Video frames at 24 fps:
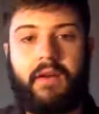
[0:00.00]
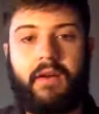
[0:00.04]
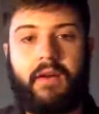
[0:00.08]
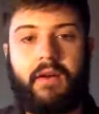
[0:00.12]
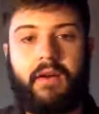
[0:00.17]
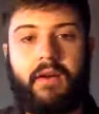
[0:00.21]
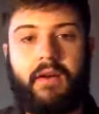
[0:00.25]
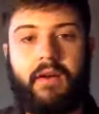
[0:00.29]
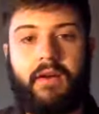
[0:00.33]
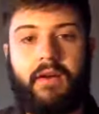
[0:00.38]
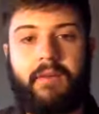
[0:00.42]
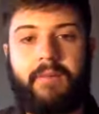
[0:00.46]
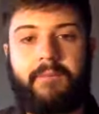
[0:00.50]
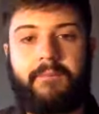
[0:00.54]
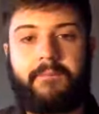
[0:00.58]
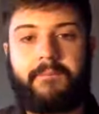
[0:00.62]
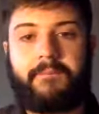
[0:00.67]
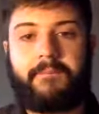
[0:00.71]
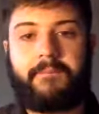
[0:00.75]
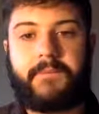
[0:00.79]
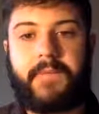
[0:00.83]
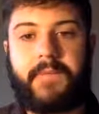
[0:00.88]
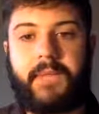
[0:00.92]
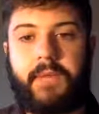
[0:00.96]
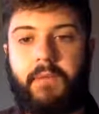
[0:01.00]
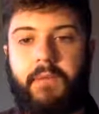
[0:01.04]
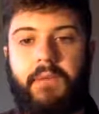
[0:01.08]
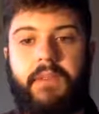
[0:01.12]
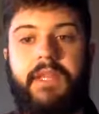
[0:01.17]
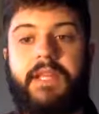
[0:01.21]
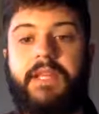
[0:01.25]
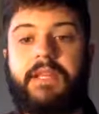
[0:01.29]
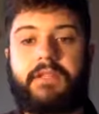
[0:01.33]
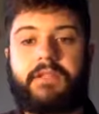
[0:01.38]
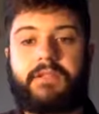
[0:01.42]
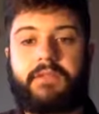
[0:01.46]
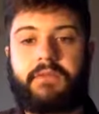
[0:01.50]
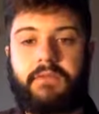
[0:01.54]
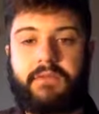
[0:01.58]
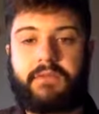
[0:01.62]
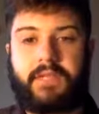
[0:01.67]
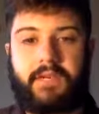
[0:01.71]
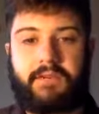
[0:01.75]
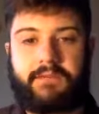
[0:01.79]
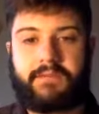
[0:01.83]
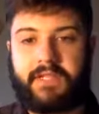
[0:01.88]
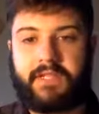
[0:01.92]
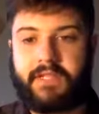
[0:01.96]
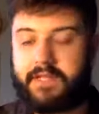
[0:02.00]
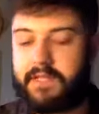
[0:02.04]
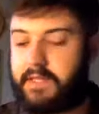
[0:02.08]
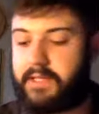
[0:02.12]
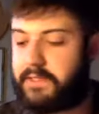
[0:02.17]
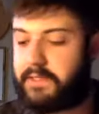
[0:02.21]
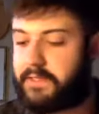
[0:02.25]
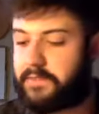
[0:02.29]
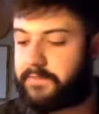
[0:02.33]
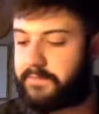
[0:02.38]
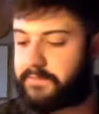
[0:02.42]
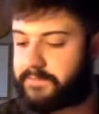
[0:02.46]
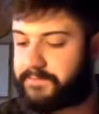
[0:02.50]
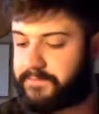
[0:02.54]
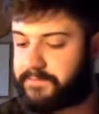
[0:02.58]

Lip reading: that would lead us through times like these.